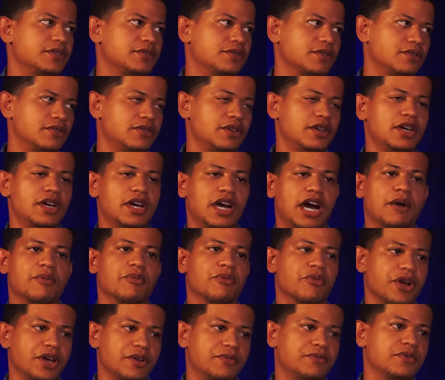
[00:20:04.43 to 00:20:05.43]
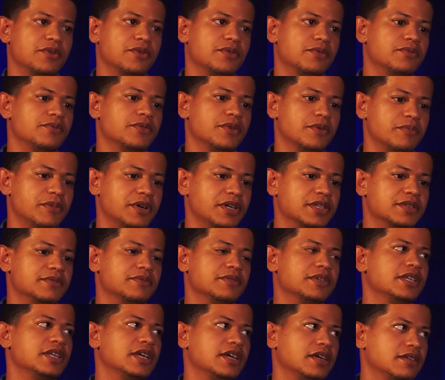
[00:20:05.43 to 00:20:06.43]
so I'm grateful for
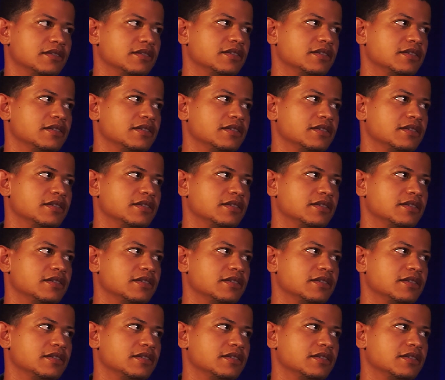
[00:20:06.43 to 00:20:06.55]
Buzzfeed. And